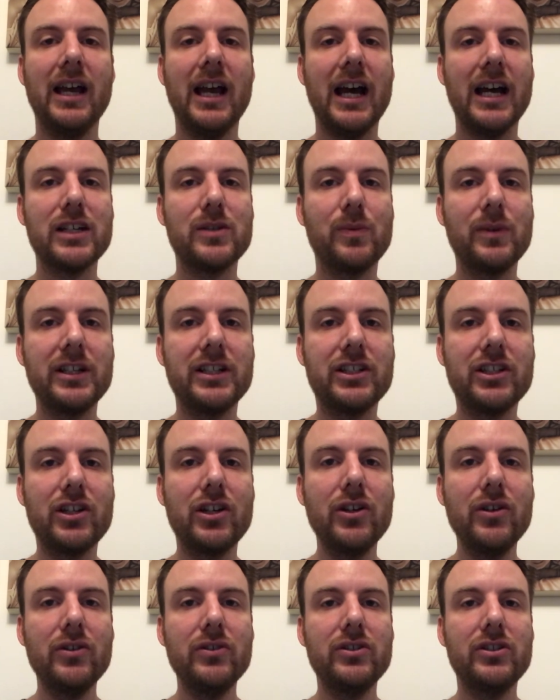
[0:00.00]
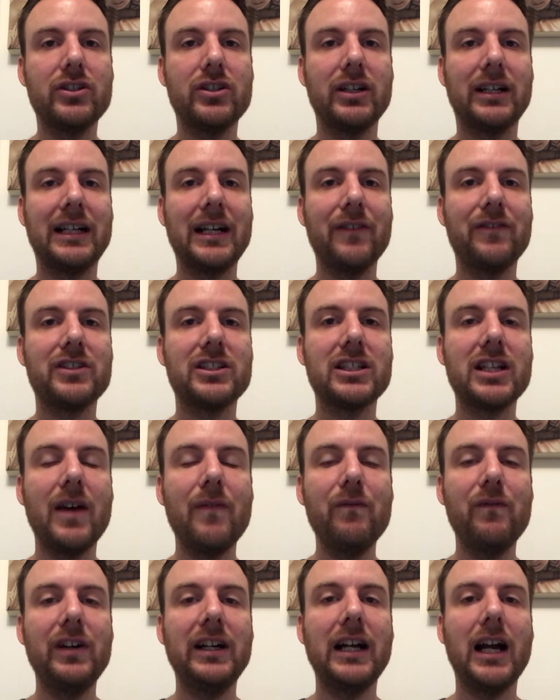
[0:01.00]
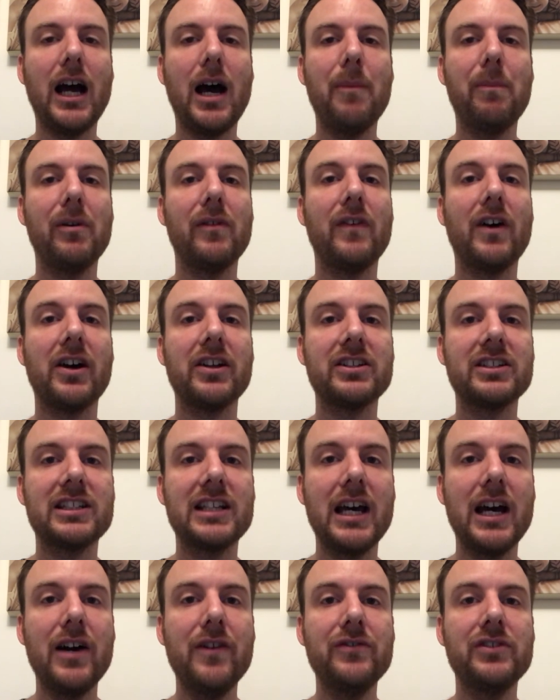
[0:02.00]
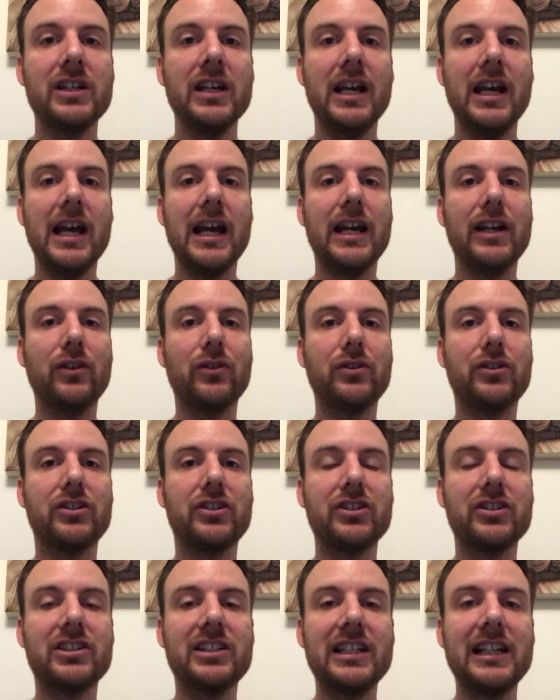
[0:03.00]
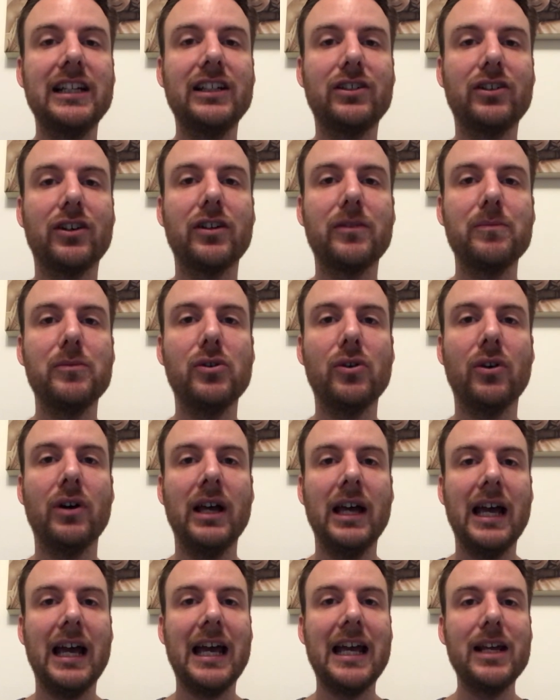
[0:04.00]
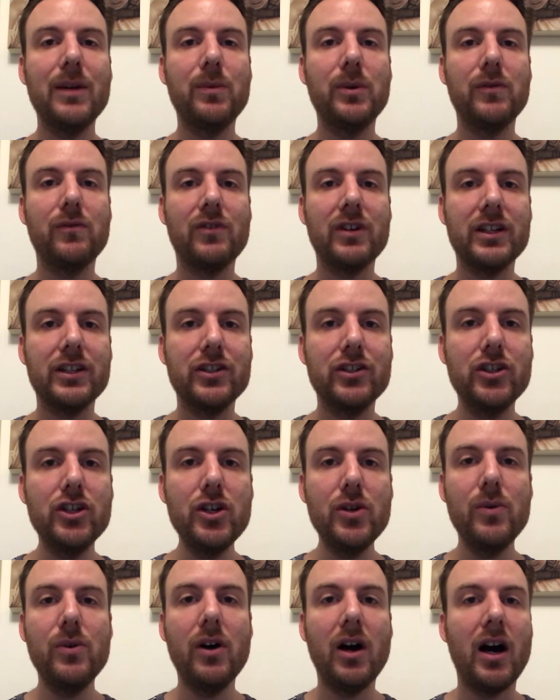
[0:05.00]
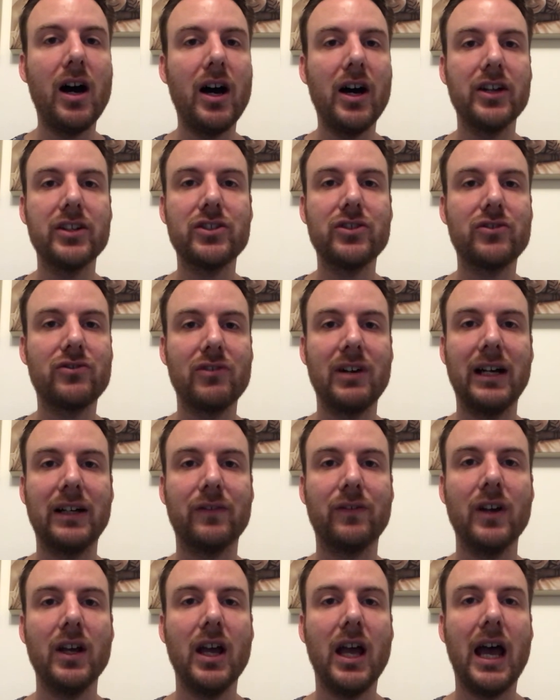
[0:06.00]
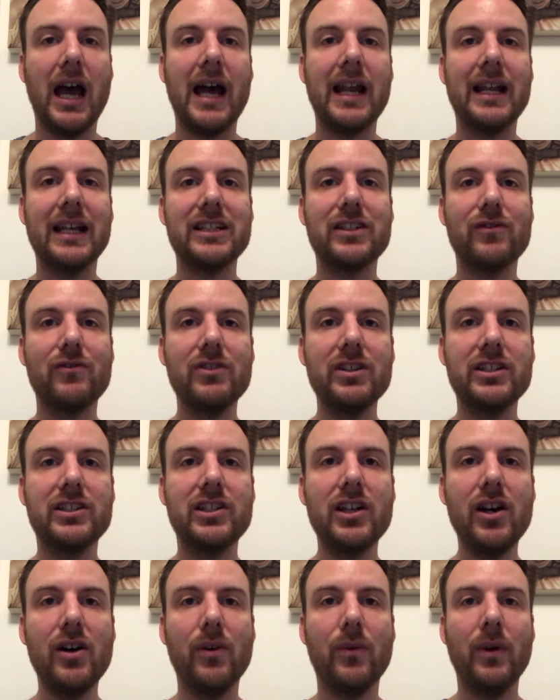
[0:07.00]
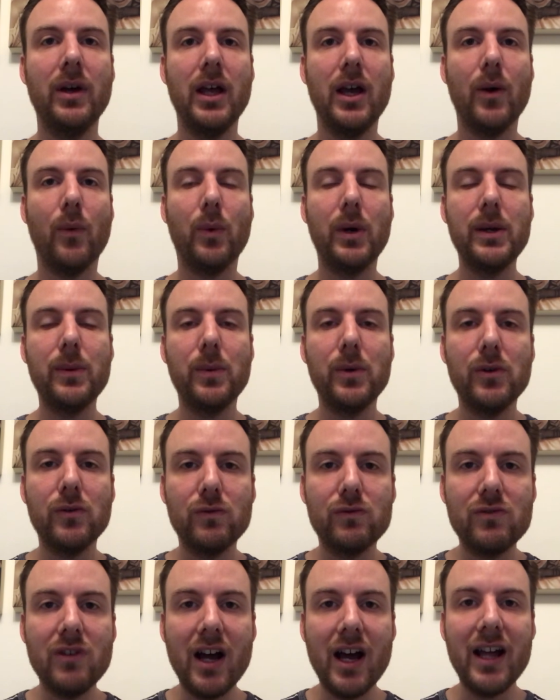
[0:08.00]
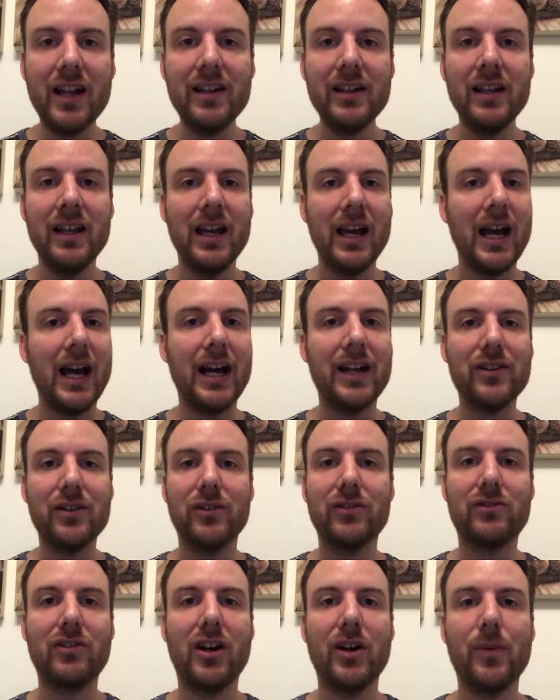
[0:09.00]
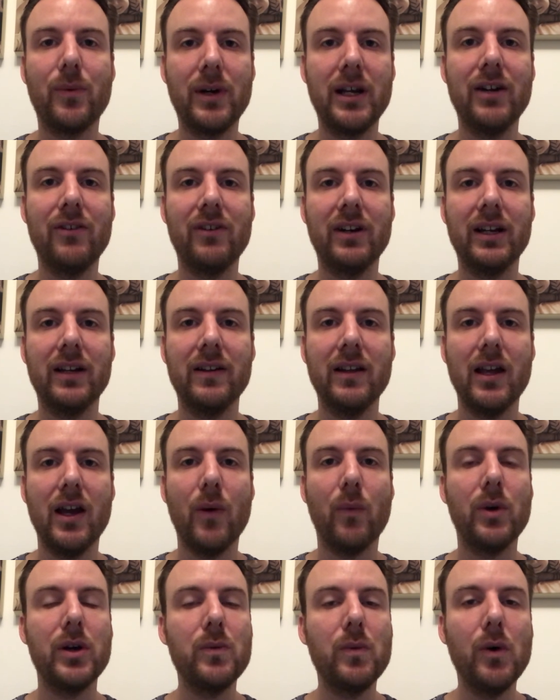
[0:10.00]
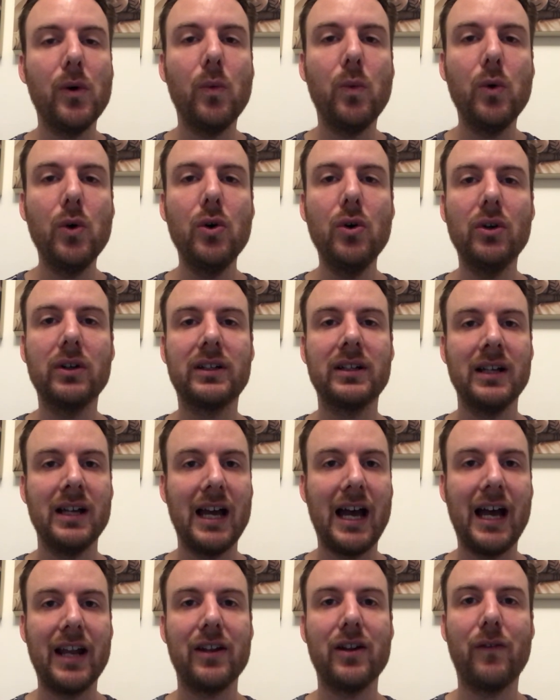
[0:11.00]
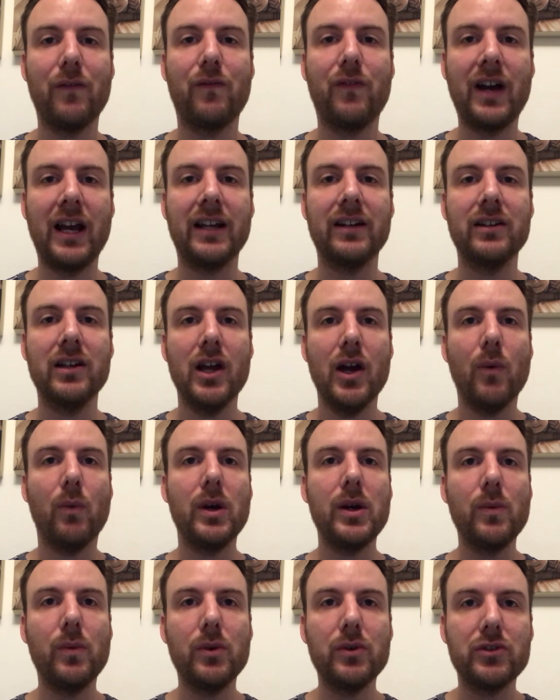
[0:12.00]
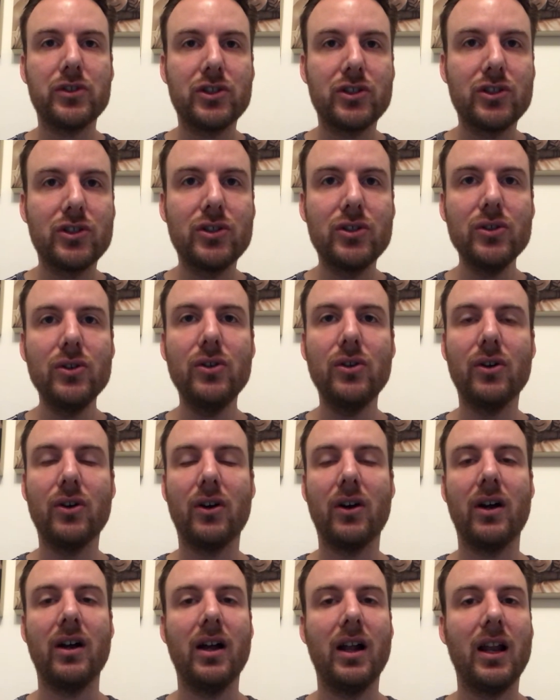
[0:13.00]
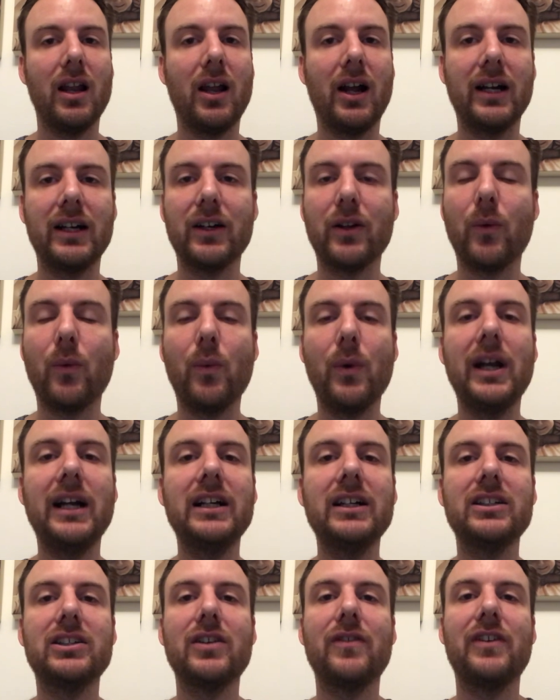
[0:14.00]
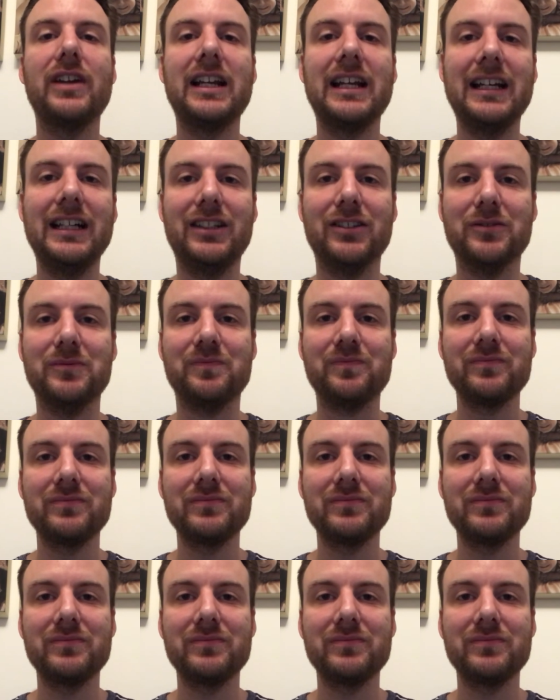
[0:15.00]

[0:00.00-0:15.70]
as we choose to give something up of ourselves in order to seek God more, He will renew our strength. And as a result, we will run and not grow weary. We will walk and not faint. We will soar like the wings of an eagle.